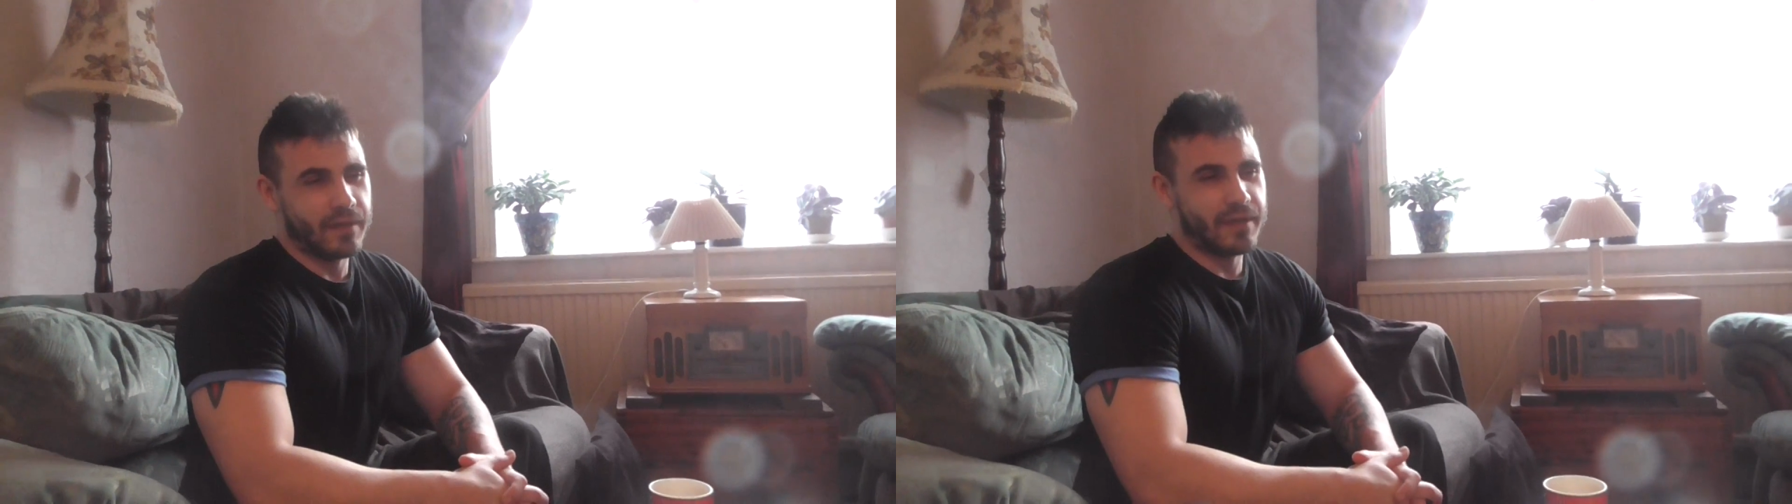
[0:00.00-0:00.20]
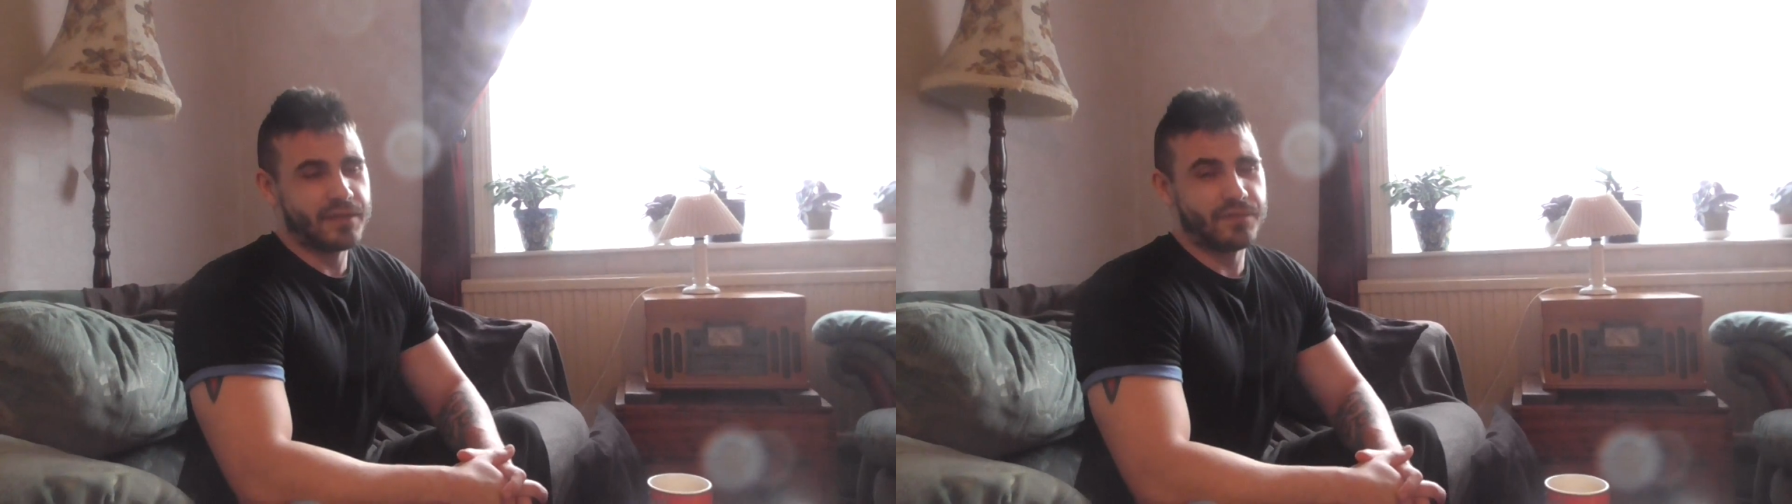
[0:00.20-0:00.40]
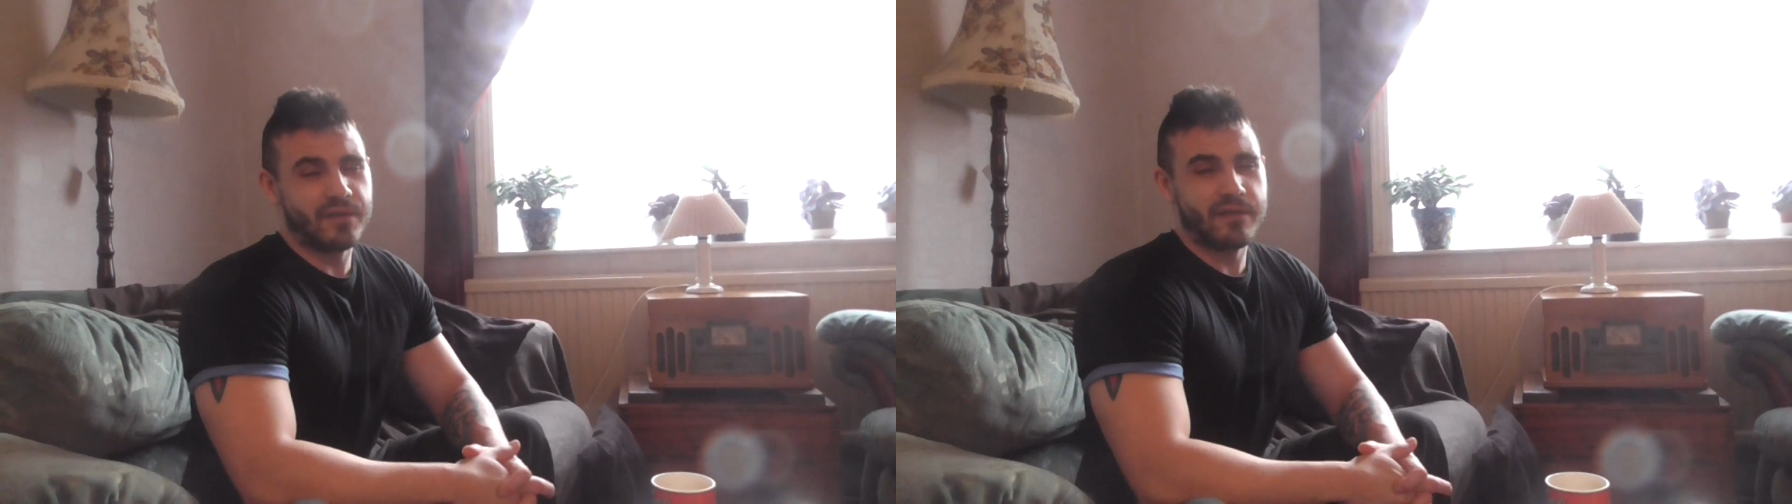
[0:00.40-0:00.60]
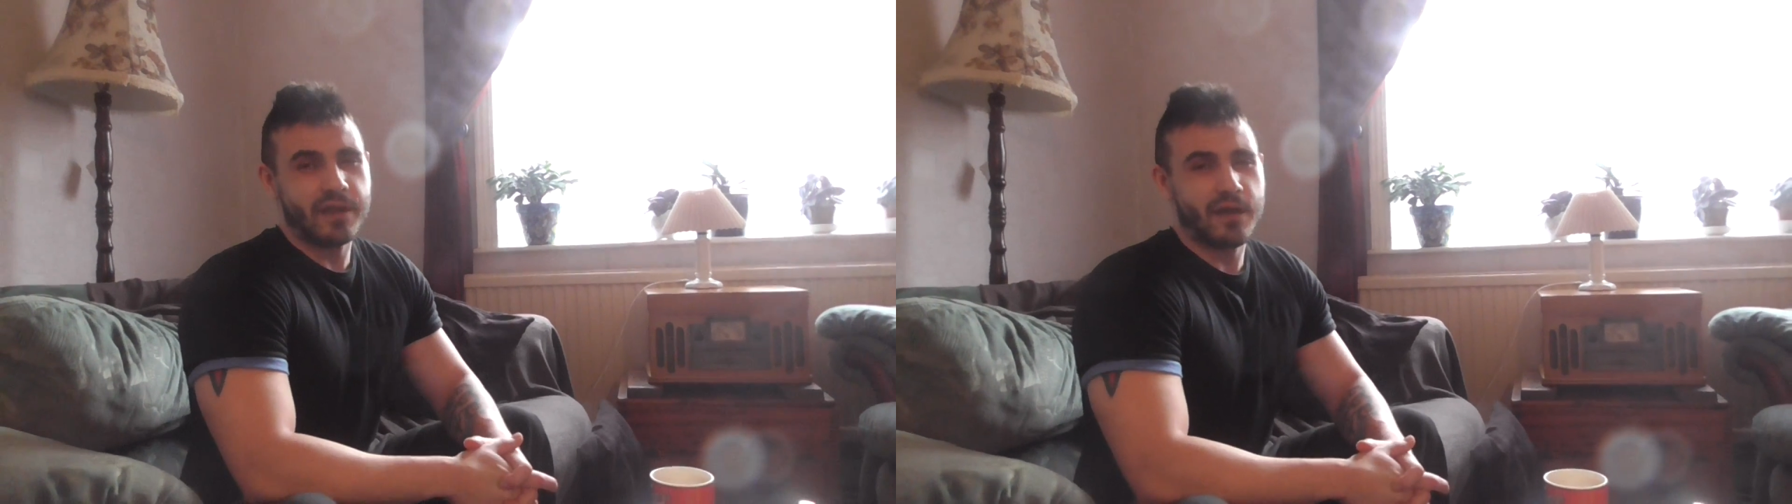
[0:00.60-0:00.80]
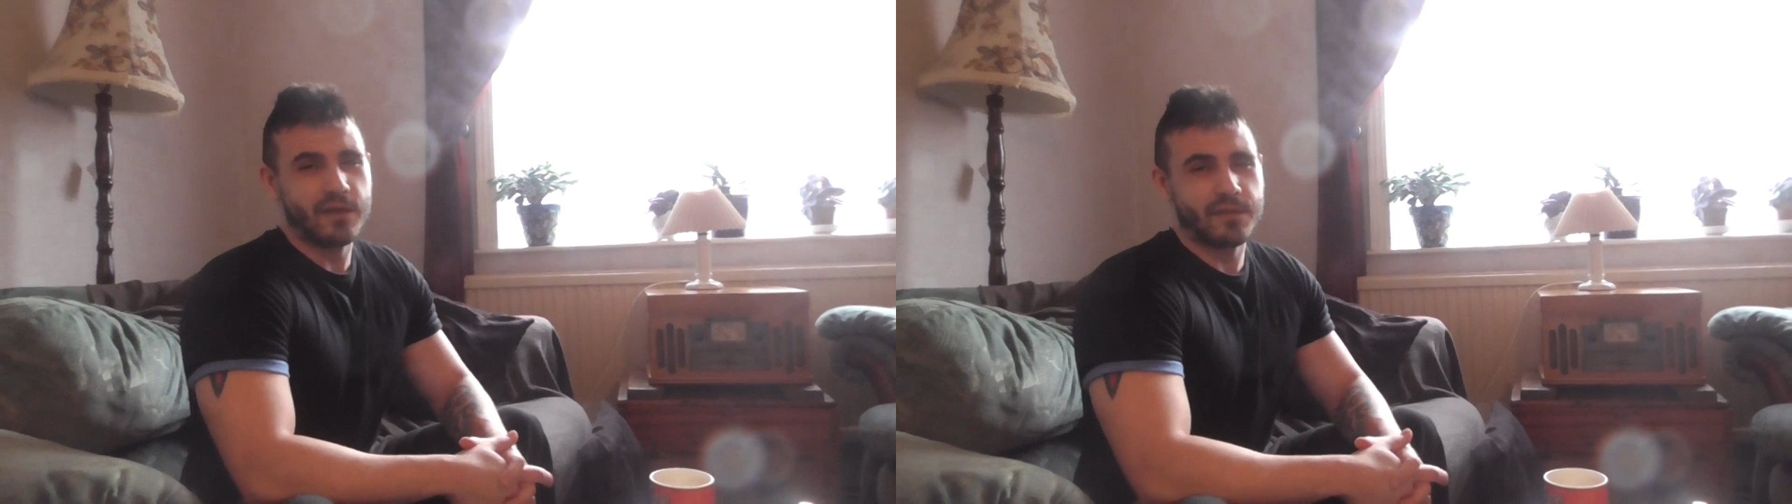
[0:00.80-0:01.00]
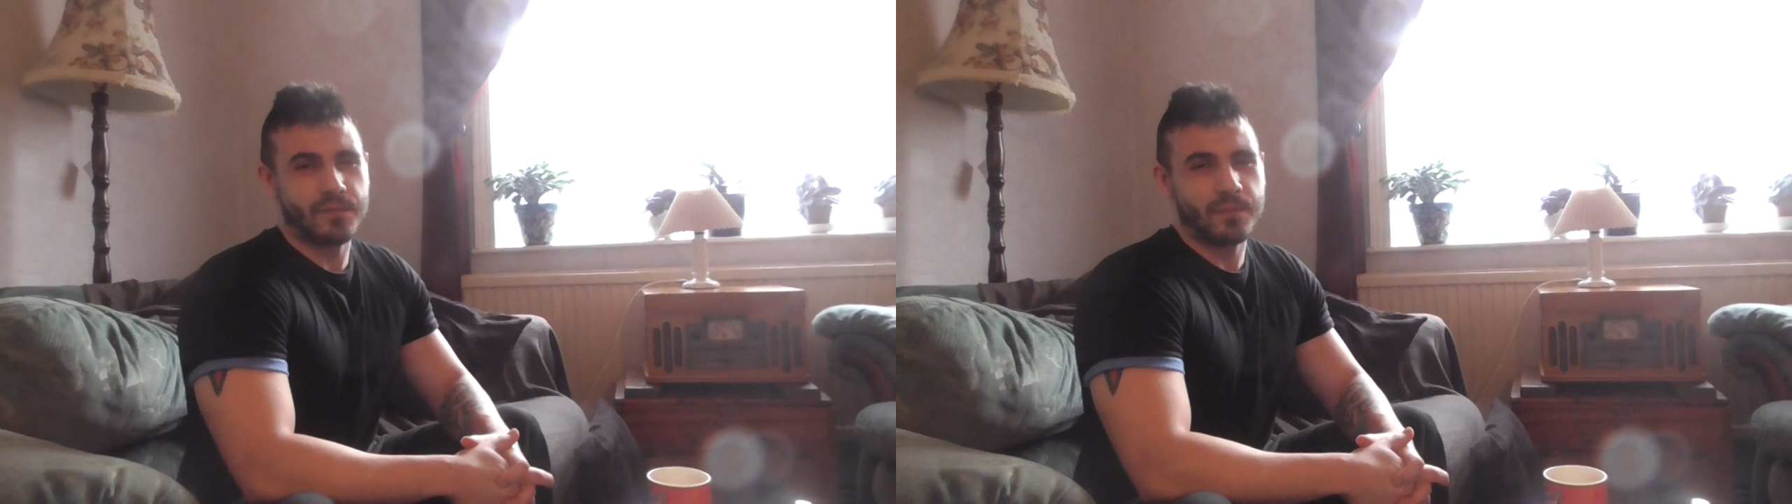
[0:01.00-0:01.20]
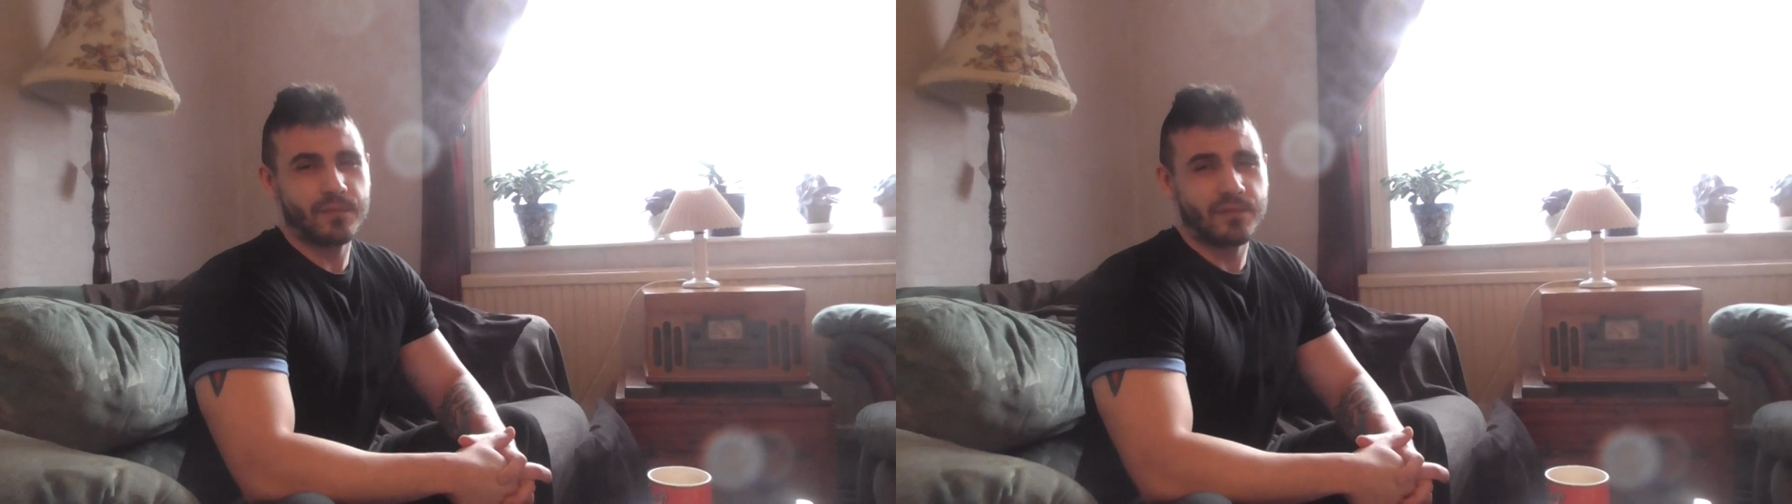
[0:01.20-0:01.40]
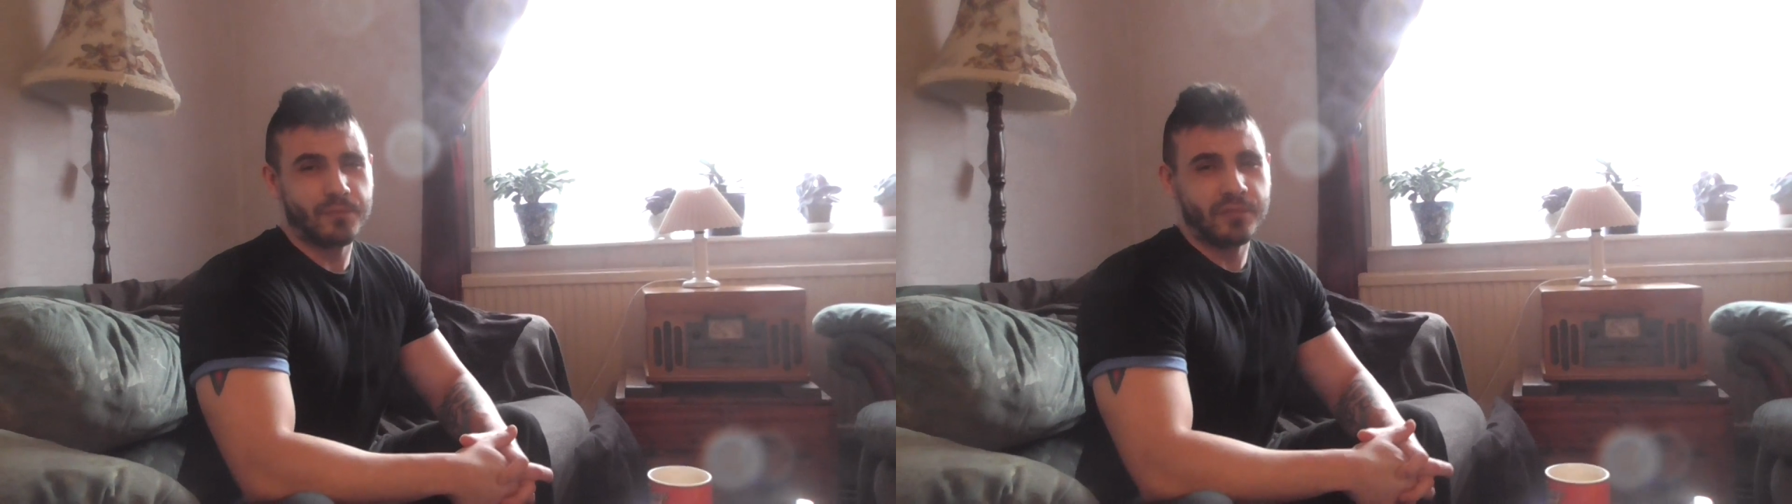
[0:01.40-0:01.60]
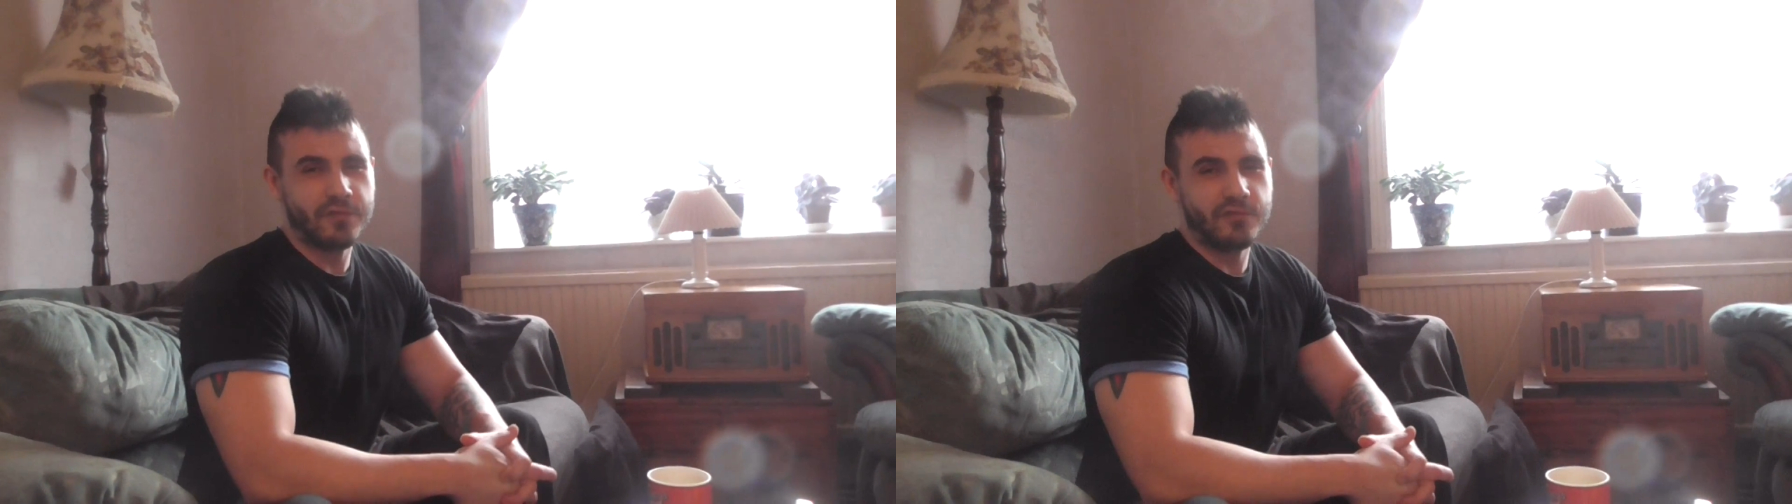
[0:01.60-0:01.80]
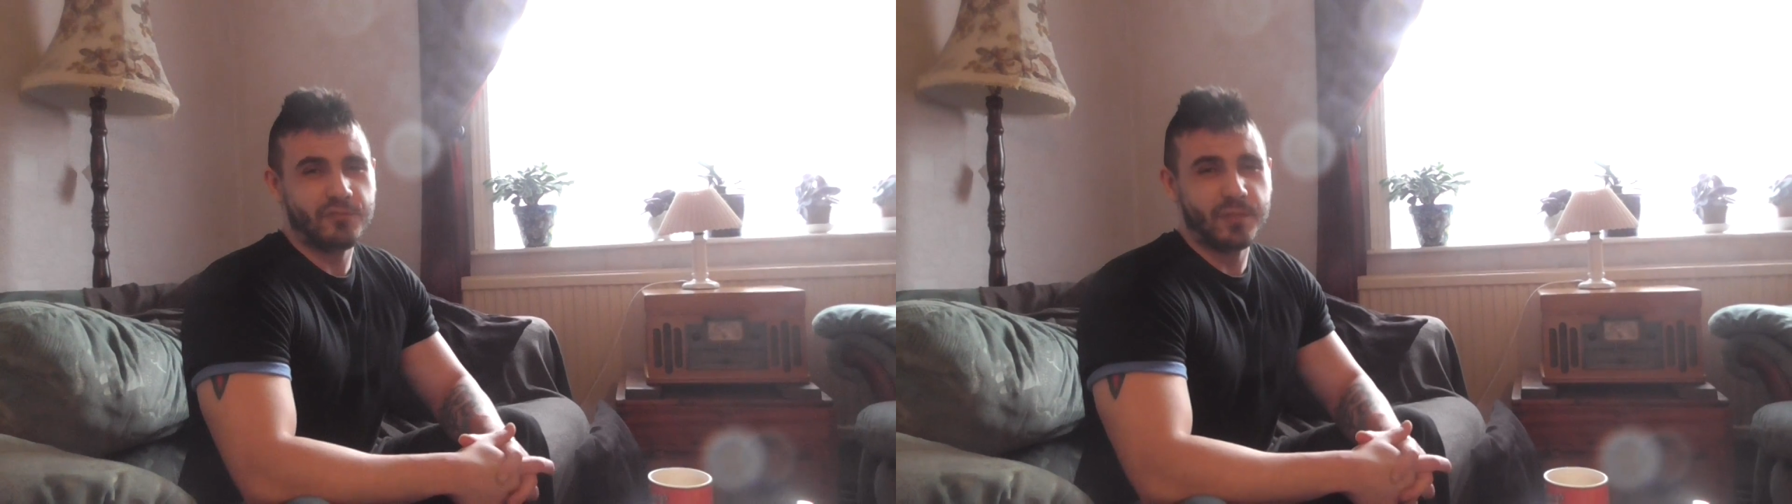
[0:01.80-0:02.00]
it's very hard to
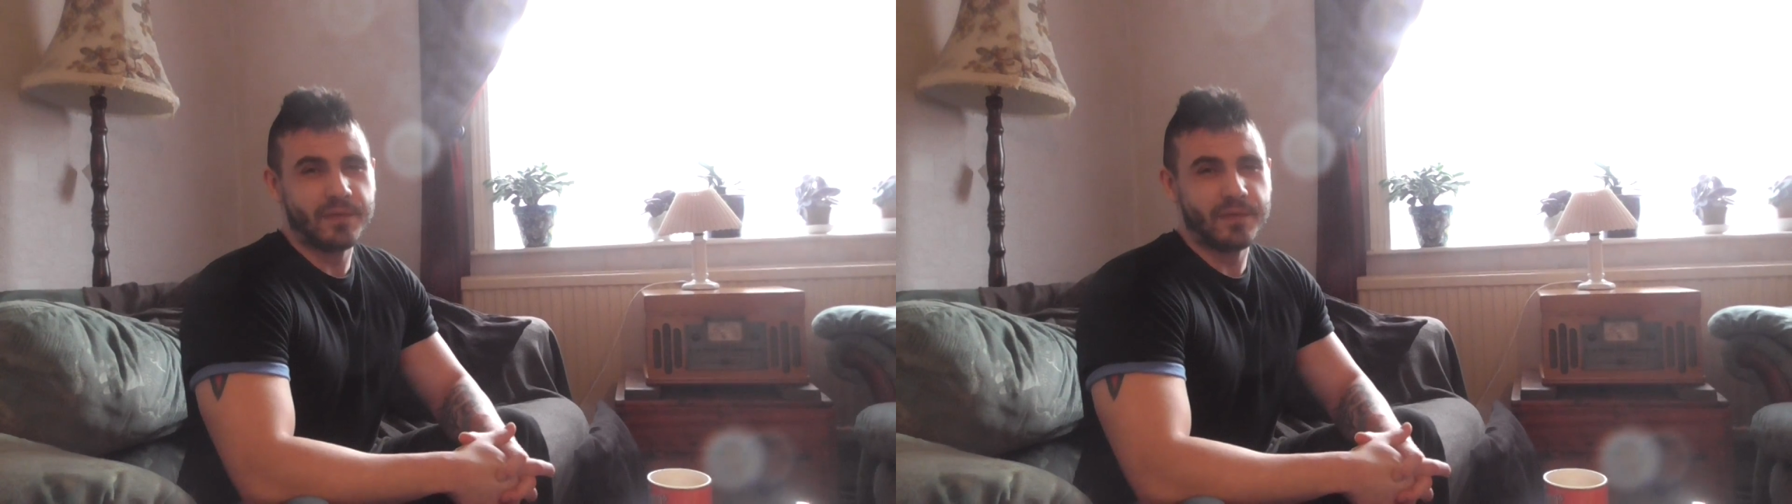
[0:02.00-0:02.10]
prove,